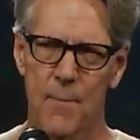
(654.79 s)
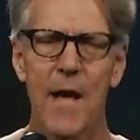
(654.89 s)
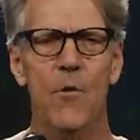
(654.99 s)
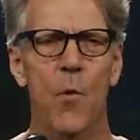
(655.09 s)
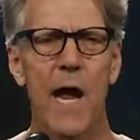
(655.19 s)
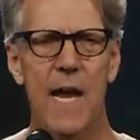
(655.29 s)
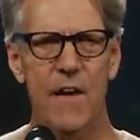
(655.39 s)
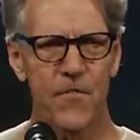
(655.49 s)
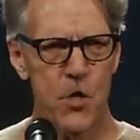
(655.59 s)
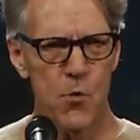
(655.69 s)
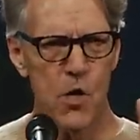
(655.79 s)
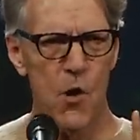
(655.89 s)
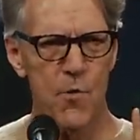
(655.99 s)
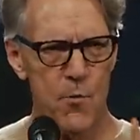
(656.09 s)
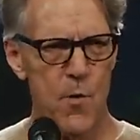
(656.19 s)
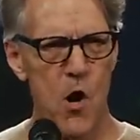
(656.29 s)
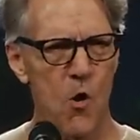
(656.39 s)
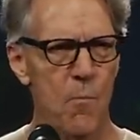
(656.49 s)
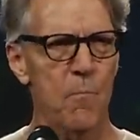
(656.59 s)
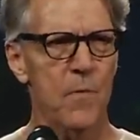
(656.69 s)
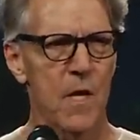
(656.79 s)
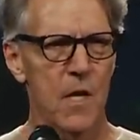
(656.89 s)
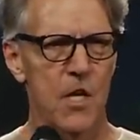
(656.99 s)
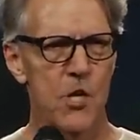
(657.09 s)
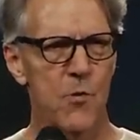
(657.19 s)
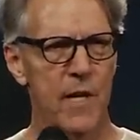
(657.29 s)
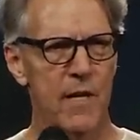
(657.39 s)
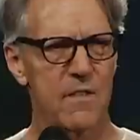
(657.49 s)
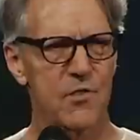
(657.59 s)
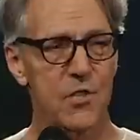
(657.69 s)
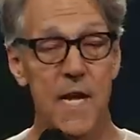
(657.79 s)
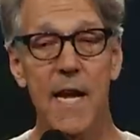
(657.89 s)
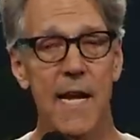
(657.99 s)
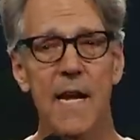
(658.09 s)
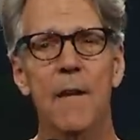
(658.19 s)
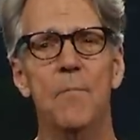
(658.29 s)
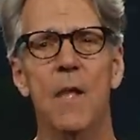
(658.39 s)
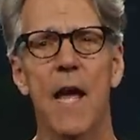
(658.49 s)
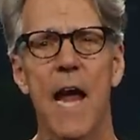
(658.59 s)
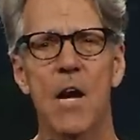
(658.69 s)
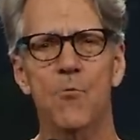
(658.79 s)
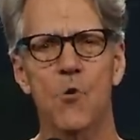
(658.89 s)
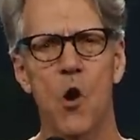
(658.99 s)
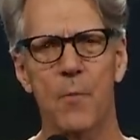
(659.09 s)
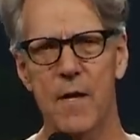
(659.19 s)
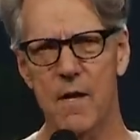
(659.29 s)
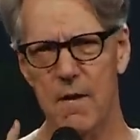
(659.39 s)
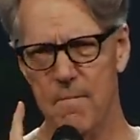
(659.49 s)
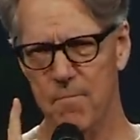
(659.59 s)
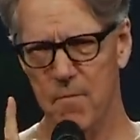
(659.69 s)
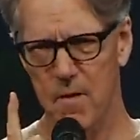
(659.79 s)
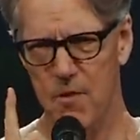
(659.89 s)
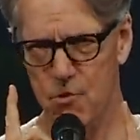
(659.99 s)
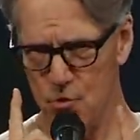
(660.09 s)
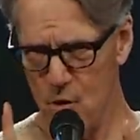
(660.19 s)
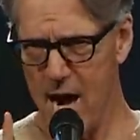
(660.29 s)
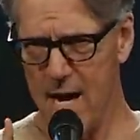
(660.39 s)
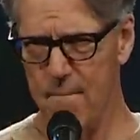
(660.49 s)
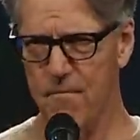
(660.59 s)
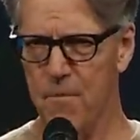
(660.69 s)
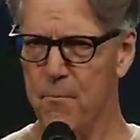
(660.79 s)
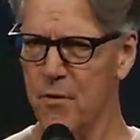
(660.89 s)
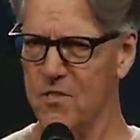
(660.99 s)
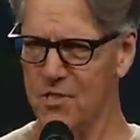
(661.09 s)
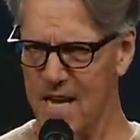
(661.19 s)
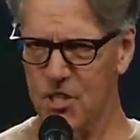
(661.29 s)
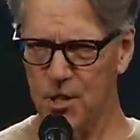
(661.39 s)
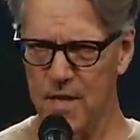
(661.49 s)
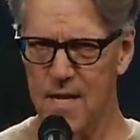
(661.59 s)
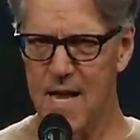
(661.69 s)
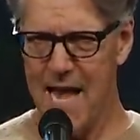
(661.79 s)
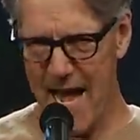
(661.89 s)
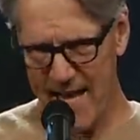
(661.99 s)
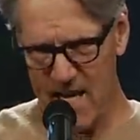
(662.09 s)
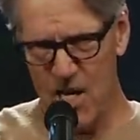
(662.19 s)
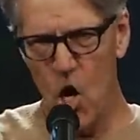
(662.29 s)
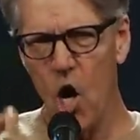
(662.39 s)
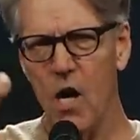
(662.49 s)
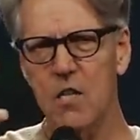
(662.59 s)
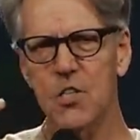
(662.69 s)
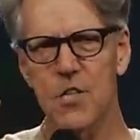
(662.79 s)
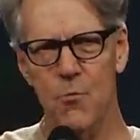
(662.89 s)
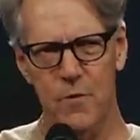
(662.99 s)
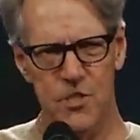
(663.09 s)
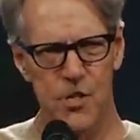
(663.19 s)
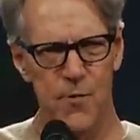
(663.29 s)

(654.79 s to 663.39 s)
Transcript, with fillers: By the way, if you go to Rome, you can see a Roman triumph procession and an arch that was